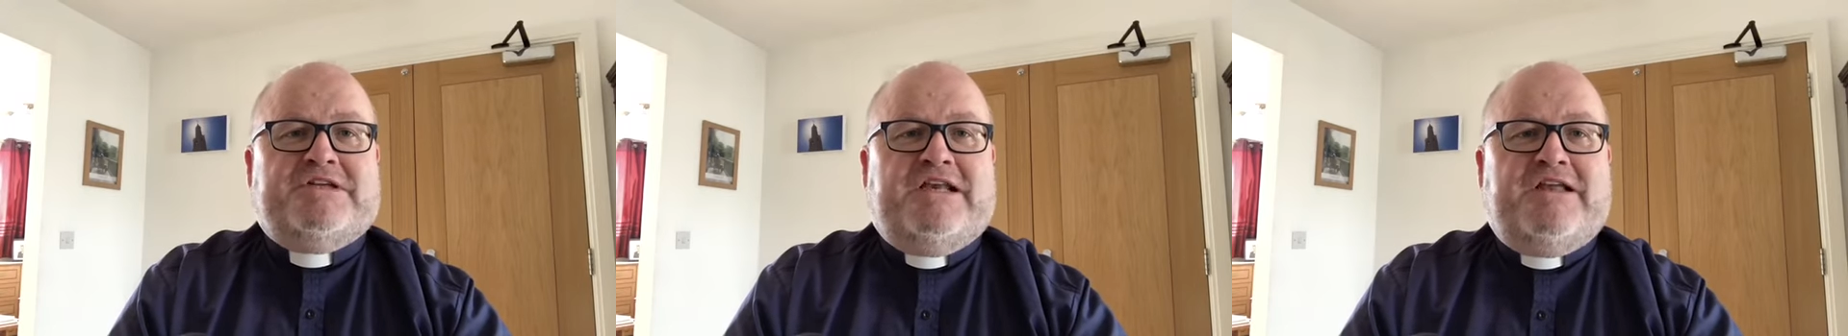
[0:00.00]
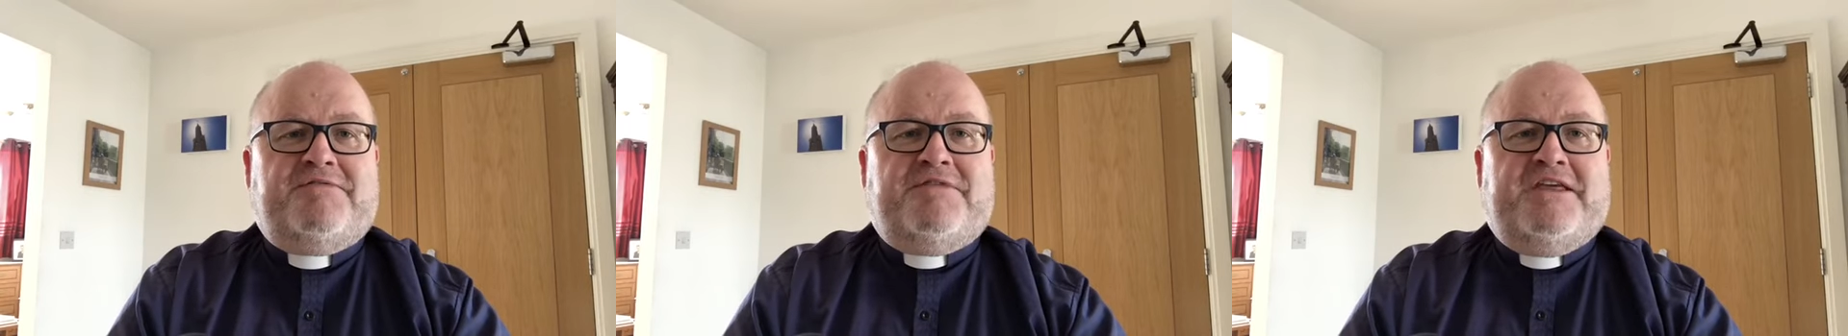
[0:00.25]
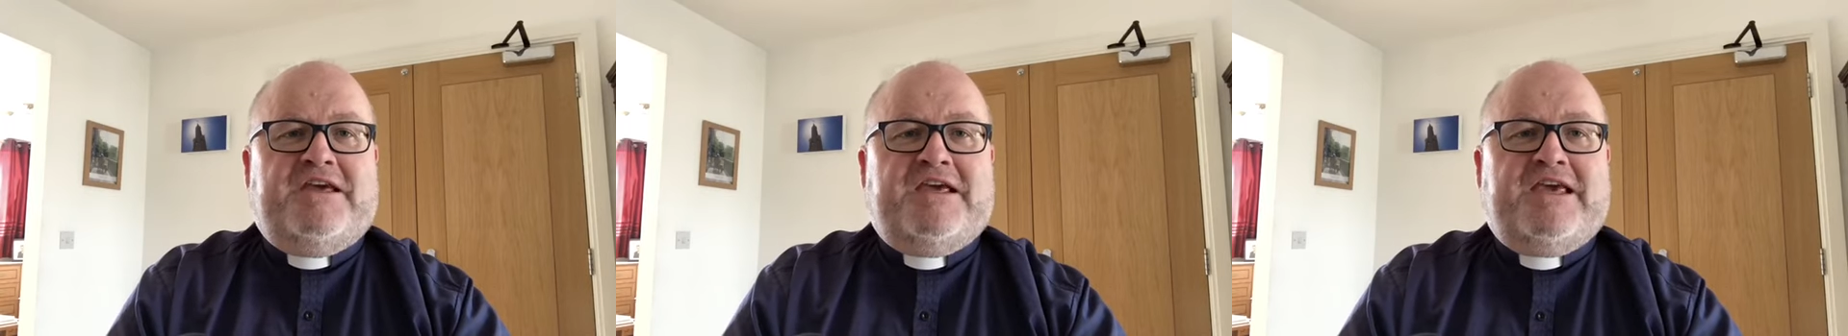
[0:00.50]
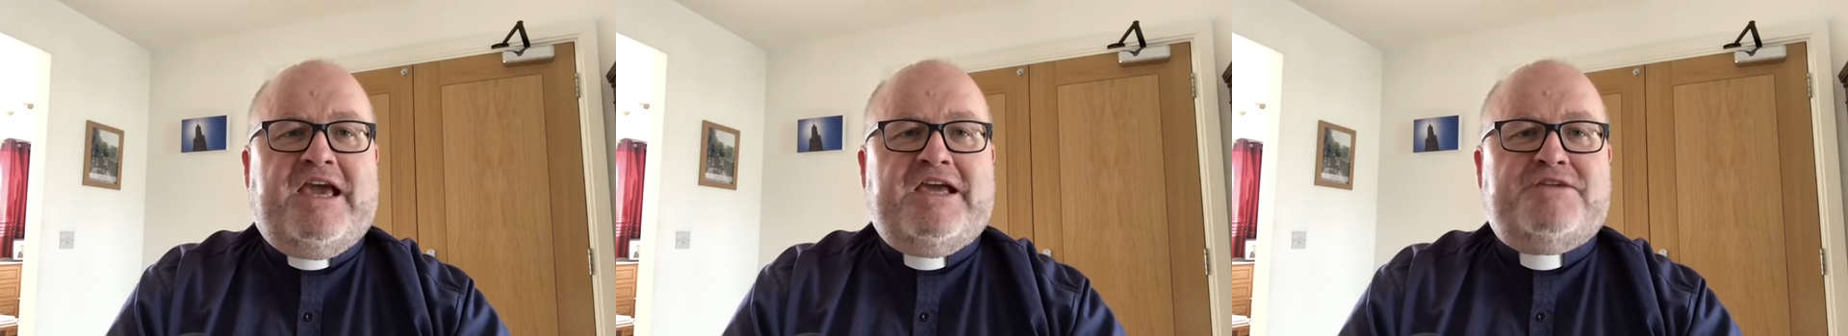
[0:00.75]
I love the
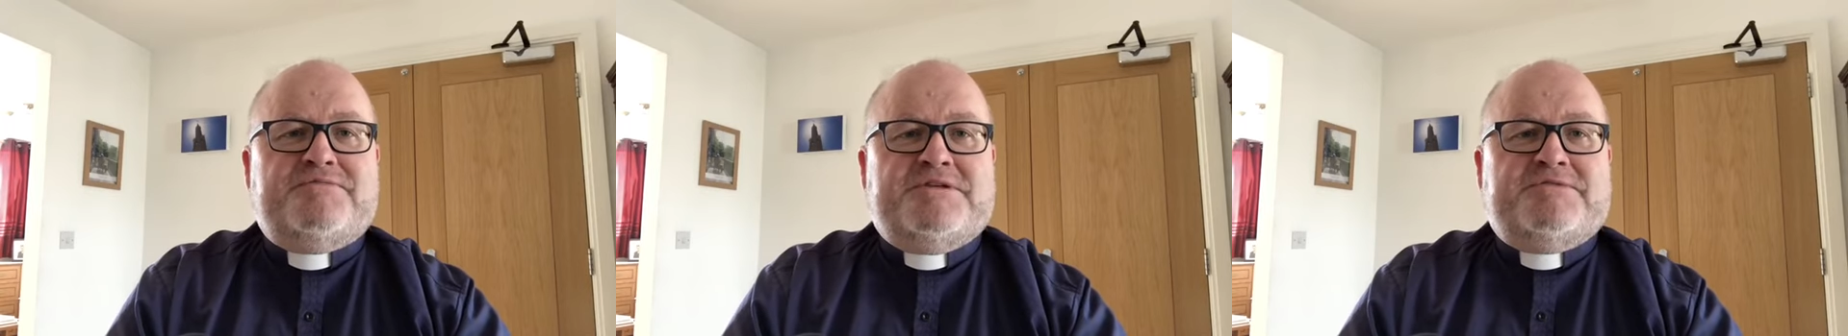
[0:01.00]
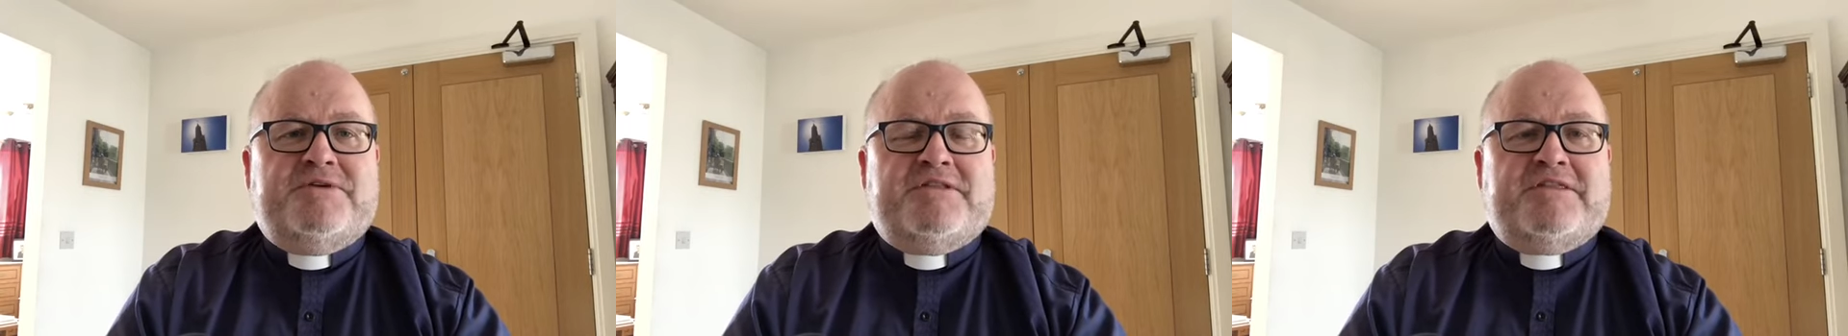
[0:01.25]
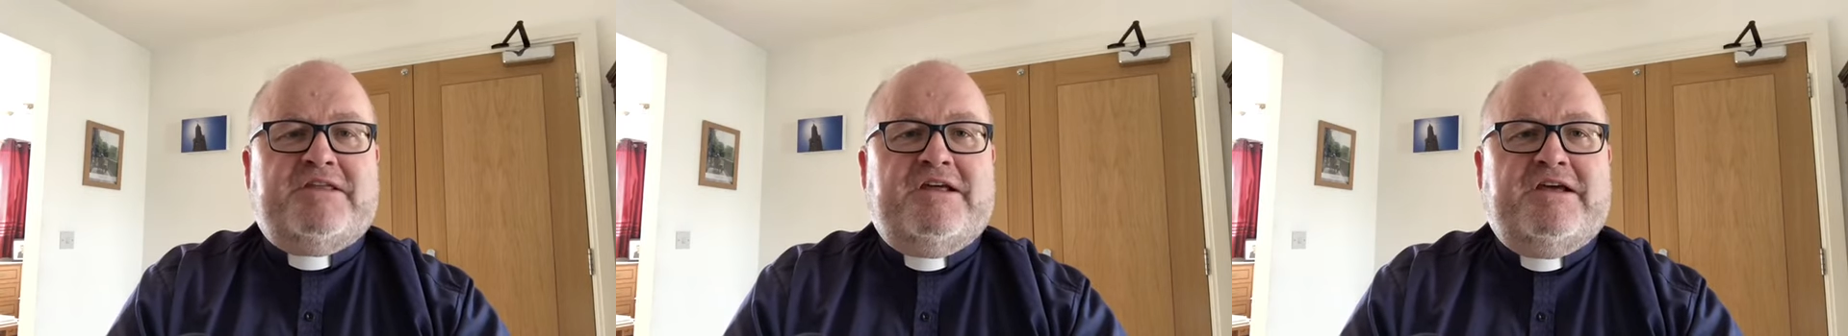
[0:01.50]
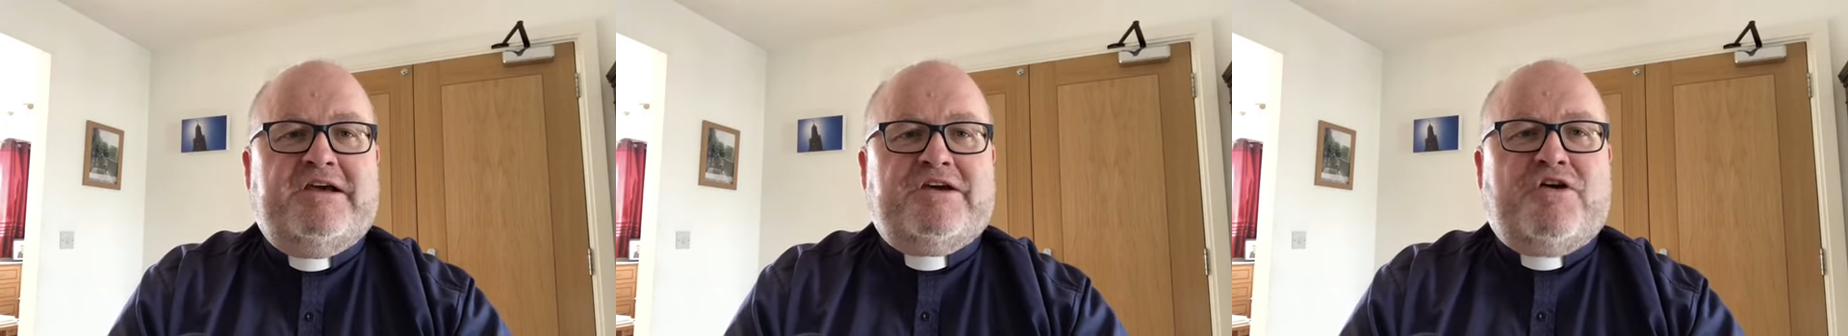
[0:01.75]
engagement with
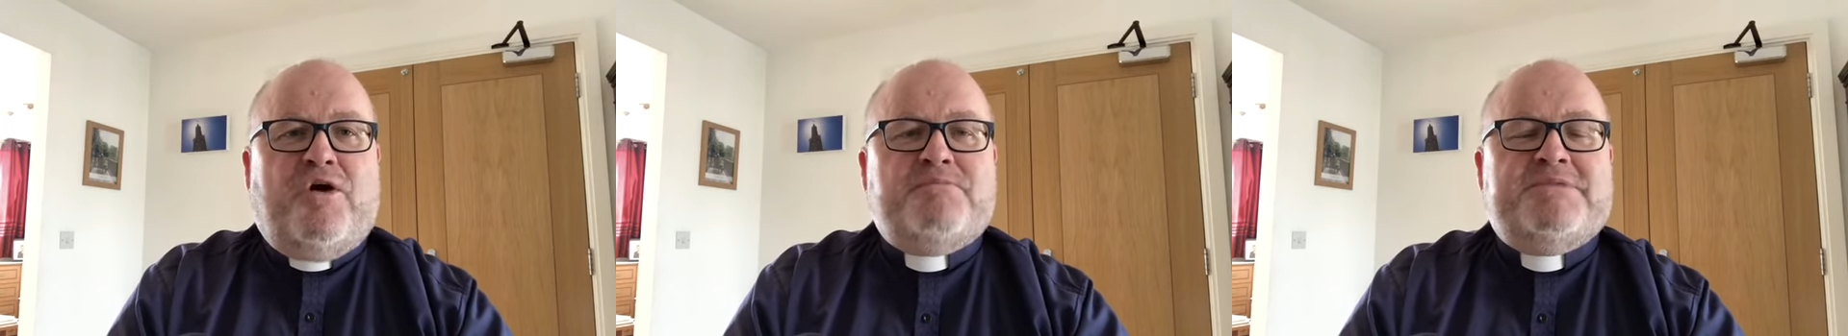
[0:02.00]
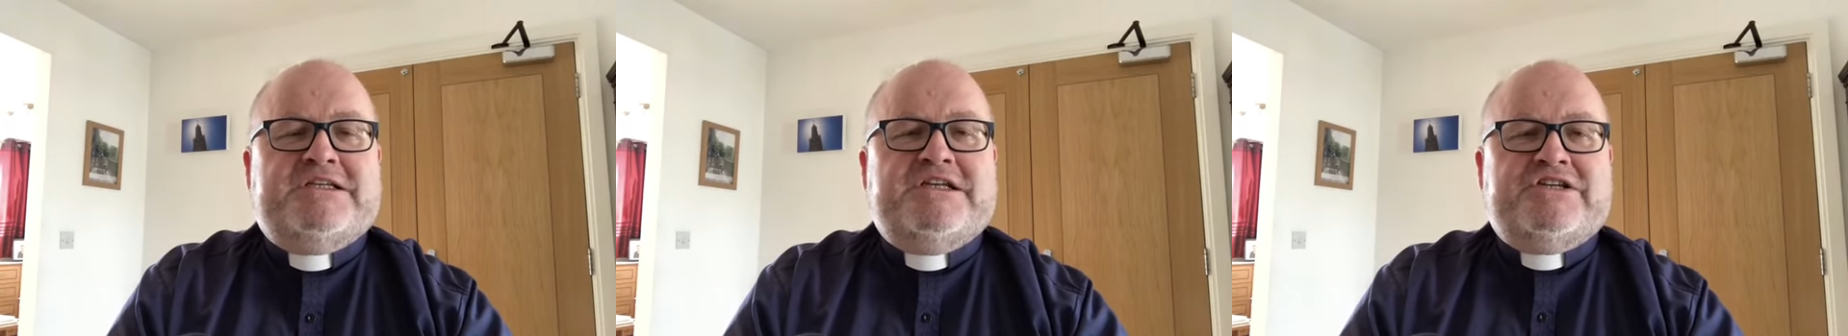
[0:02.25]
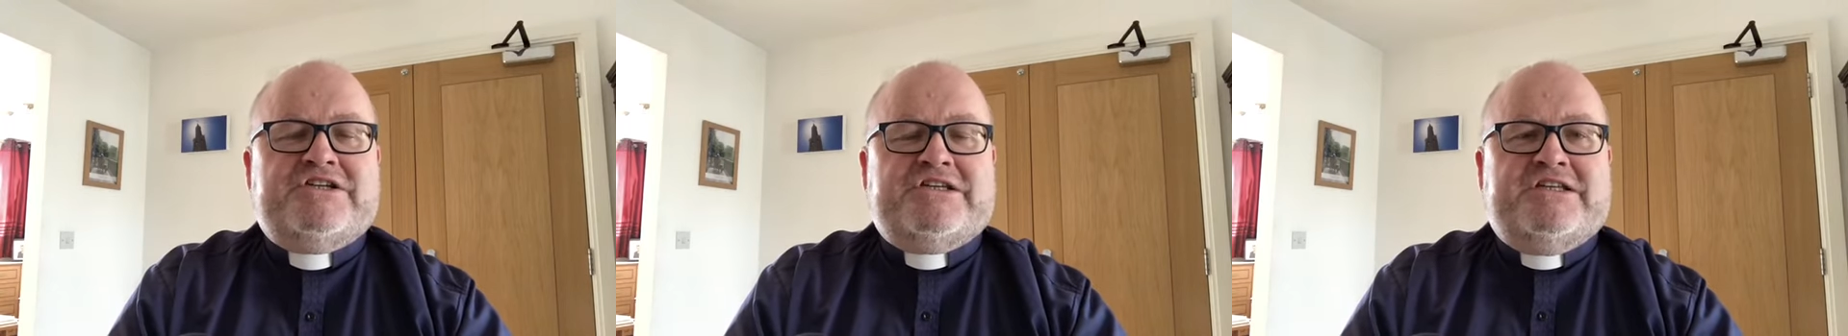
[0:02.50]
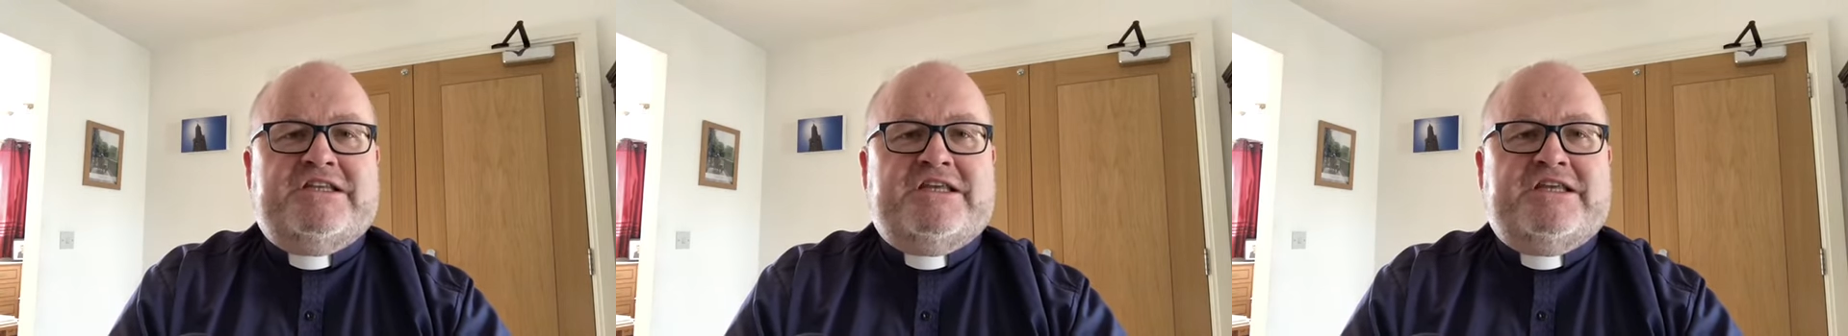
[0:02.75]
competition,